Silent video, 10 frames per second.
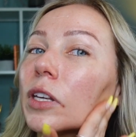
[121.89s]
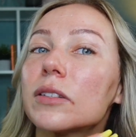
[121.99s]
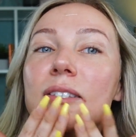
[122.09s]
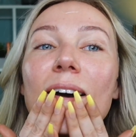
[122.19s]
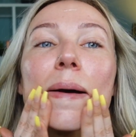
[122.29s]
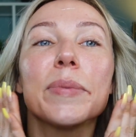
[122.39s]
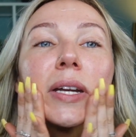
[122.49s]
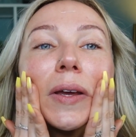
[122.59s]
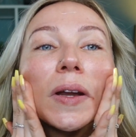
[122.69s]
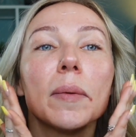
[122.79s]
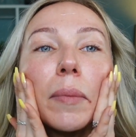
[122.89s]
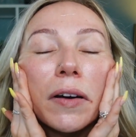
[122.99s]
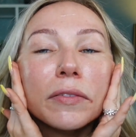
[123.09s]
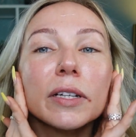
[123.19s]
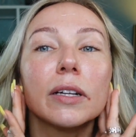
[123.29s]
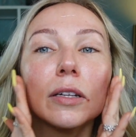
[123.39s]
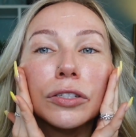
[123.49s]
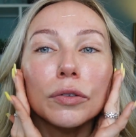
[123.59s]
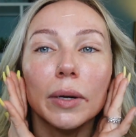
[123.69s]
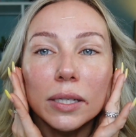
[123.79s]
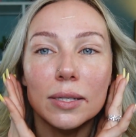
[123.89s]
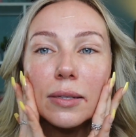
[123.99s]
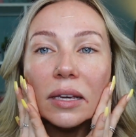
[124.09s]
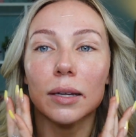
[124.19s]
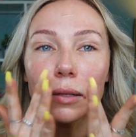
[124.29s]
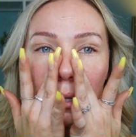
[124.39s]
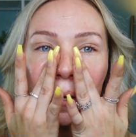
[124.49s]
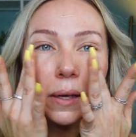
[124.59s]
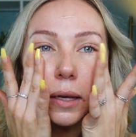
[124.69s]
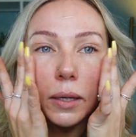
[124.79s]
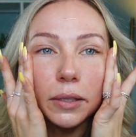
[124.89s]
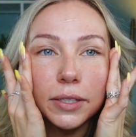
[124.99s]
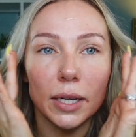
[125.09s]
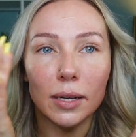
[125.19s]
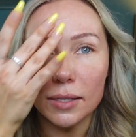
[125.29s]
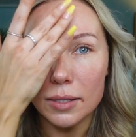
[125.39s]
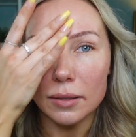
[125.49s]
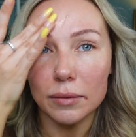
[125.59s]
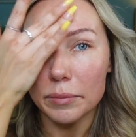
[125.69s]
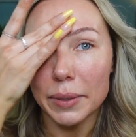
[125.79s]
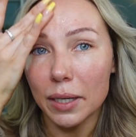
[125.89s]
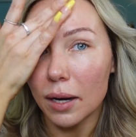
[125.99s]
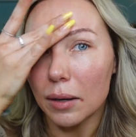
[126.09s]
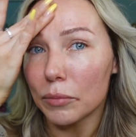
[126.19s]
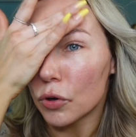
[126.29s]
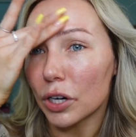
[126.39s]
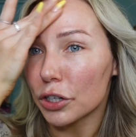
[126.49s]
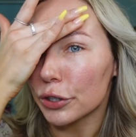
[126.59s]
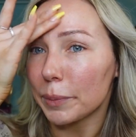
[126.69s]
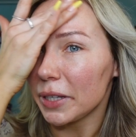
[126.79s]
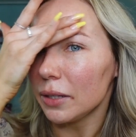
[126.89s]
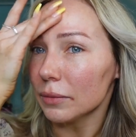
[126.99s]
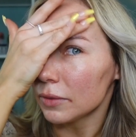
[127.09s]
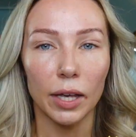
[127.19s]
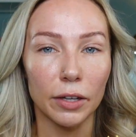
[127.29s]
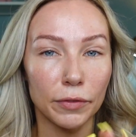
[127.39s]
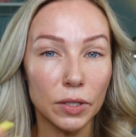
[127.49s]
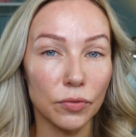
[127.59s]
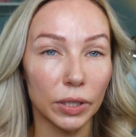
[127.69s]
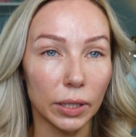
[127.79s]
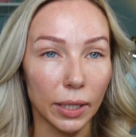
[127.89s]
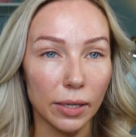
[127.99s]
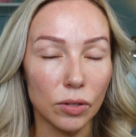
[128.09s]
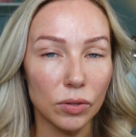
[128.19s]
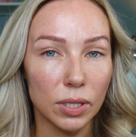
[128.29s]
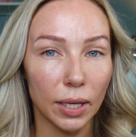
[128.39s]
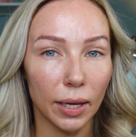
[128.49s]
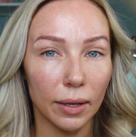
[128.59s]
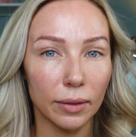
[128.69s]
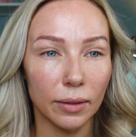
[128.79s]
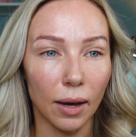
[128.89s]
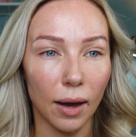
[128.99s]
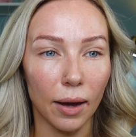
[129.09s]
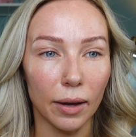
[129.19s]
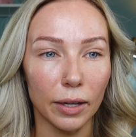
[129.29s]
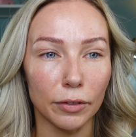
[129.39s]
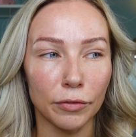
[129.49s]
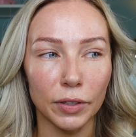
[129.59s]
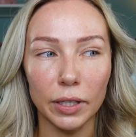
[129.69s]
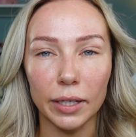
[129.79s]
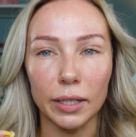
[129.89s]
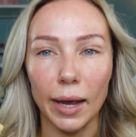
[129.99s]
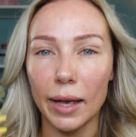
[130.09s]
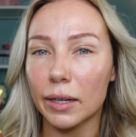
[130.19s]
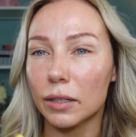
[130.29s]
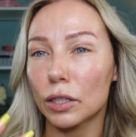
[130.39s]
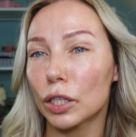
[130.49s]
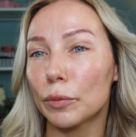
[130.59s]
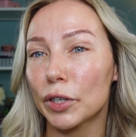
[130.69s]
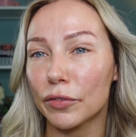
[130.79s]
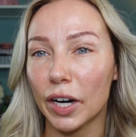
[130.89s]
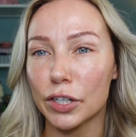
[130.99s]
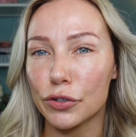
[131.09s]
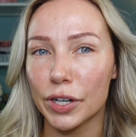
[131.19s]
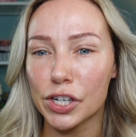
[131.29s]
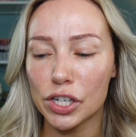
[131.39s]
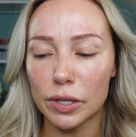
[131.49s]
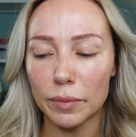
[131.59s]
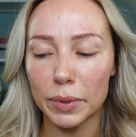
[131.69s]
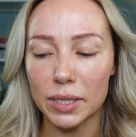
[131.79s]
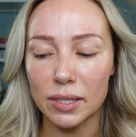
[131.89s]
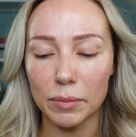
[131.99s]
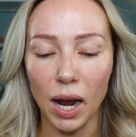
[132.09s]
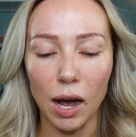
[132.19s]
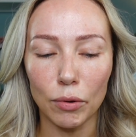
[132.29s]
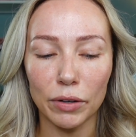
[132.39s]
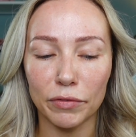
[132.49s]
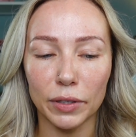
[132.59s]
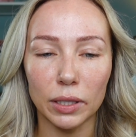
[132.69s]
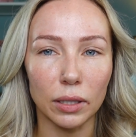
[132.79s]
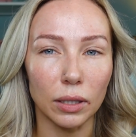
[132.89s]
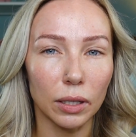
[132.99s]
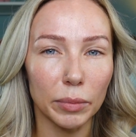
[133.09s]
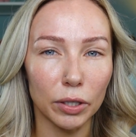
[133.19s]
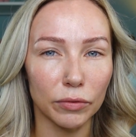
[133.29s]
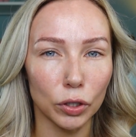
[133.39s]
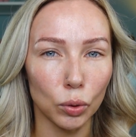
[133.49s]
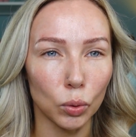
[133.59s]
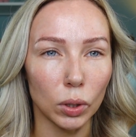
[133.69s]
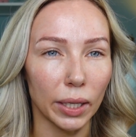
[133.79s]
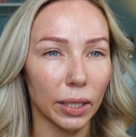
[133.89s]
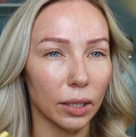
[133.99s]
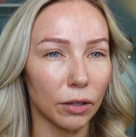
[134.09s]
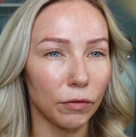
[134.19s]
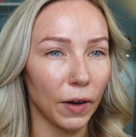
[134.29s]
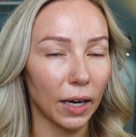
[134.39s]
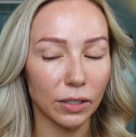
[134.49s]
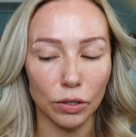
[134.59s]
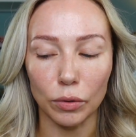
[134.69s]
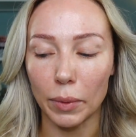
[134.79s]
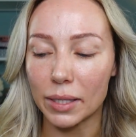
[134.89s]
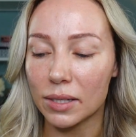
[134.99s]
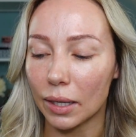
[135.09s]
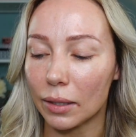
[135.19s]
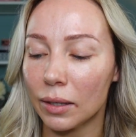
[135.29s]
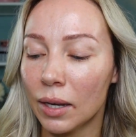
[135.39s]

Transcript: tapping it and buffing it into my skin, it does become more grapey. It feels really nice on skin. I feel like it added a little bit of hydration, but somehow I feel a little bit of a cooling effect on my skin.